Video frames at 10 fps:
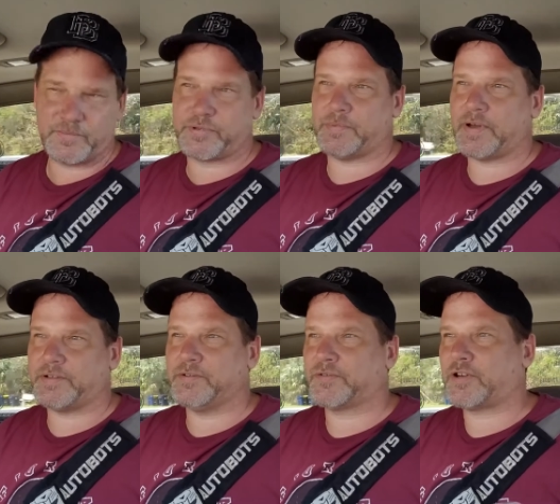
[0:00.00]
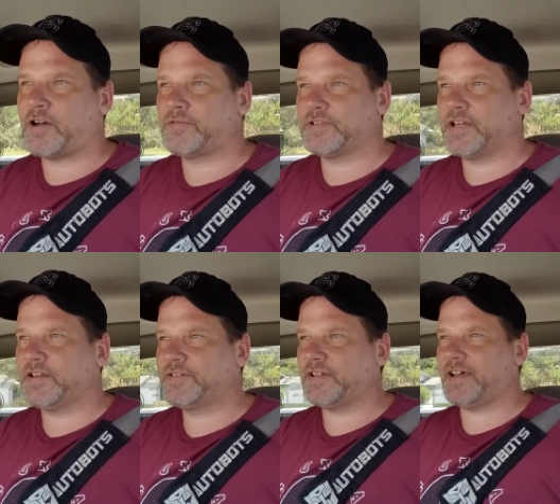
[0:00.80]
Pre-Mountain Dew for coffee
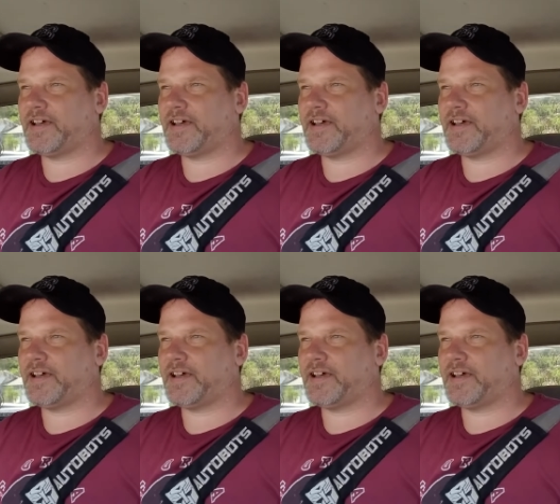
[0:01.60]
days.